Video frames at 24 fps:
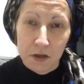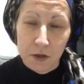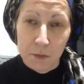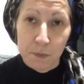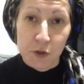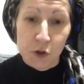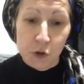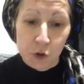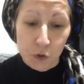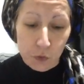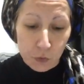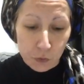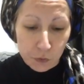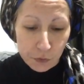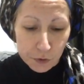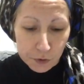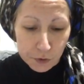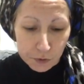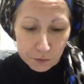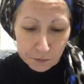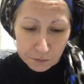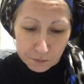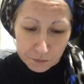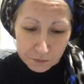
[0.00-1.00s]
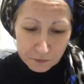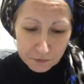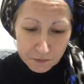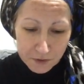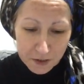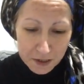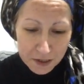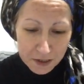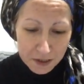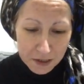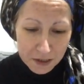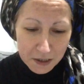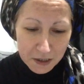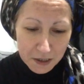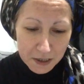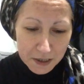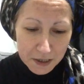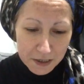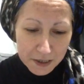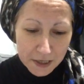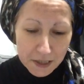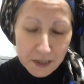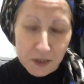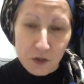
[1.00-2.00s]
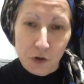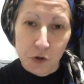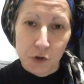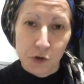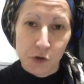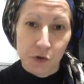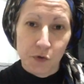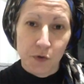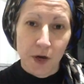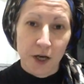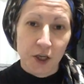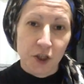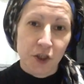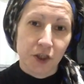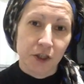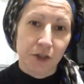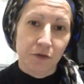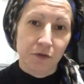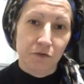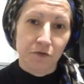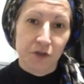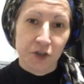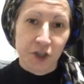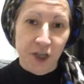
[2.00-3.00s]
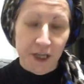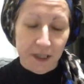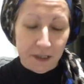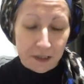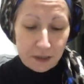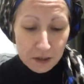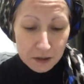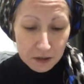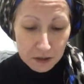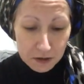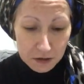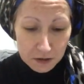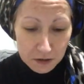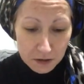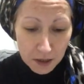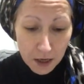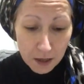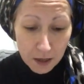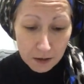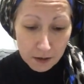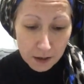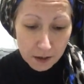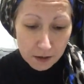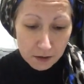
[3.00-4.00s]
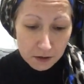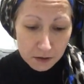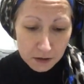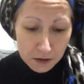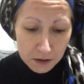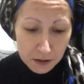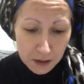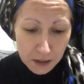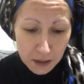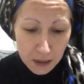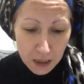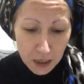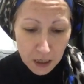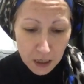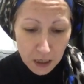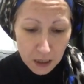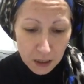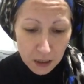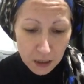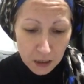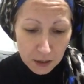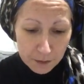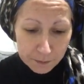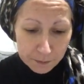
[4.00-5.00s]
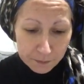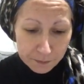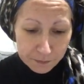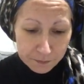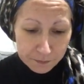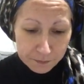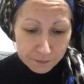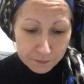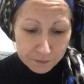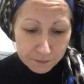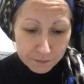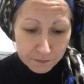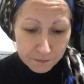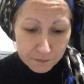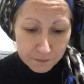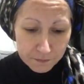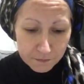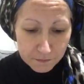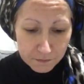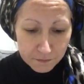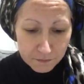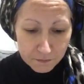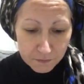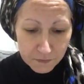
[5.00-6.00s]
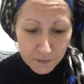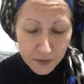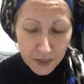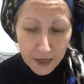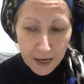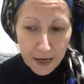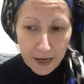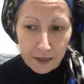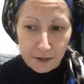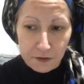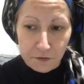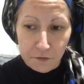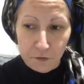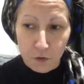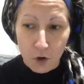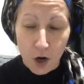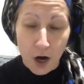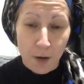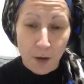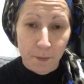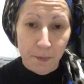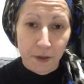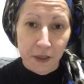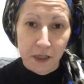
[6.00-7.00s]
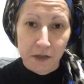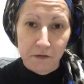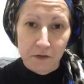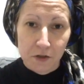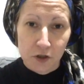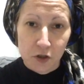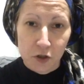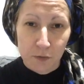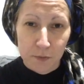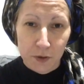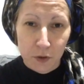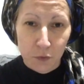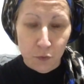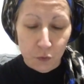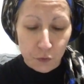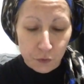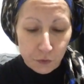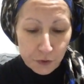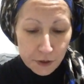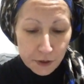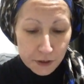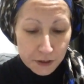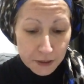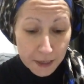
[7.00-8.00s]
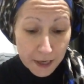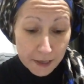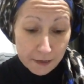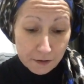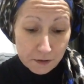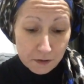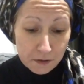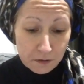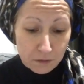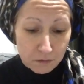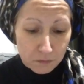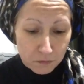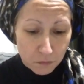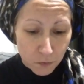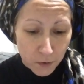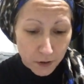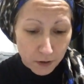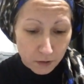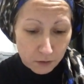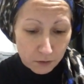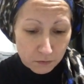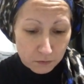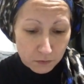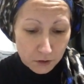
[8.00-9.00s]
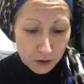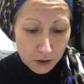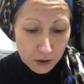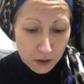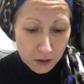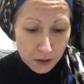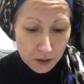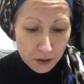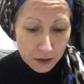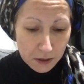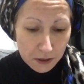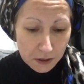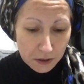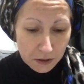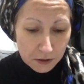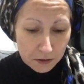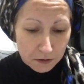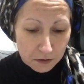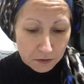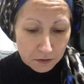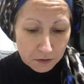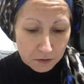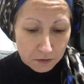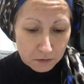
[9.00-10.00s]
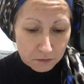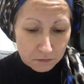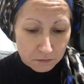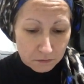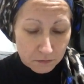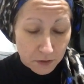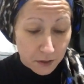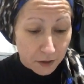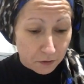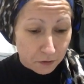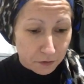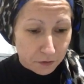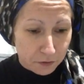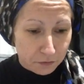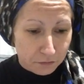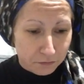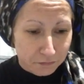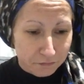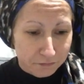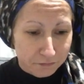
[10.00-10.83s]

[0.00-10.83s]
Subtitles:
pursued against those who actually reject Allah, and for unbelievers to be wounded and, well, killed.